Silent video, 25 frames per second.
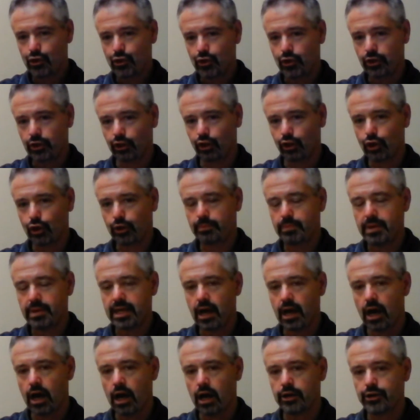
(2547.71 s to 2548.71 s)
It looked
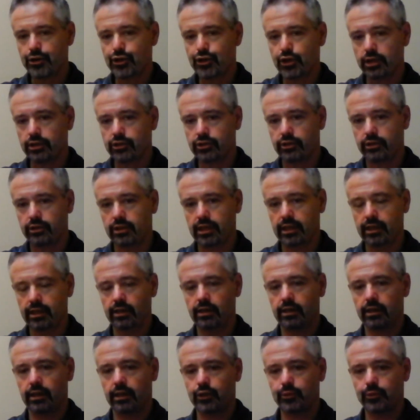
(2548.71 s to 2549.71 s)
beyond just
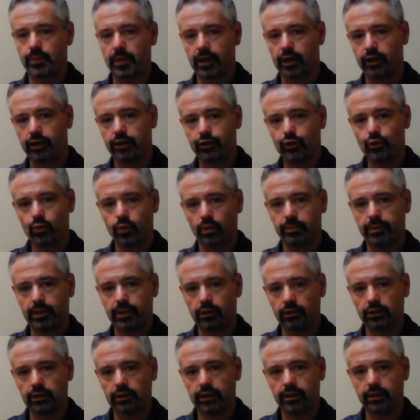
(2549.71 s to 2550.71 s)
the experience we're
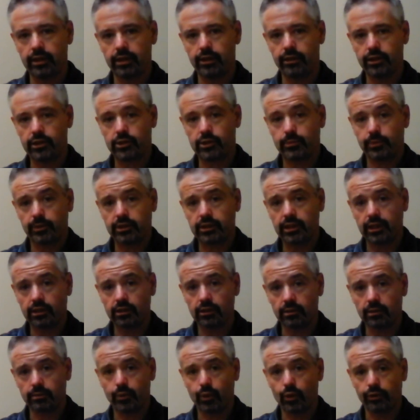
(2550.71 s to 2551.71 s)
building in this
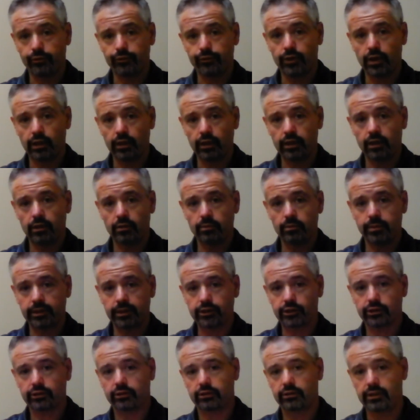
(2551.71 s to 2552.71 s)
particular portfolio, but
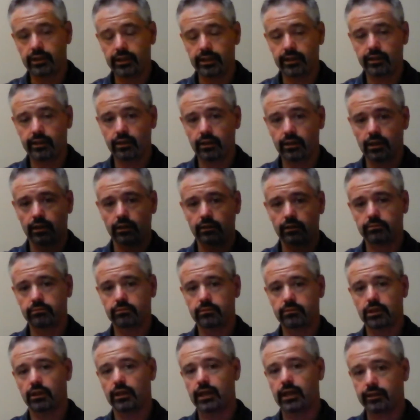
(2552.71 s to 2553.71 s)
just our
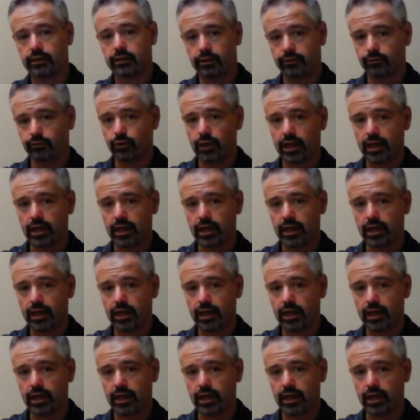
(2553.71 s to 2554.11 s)
collective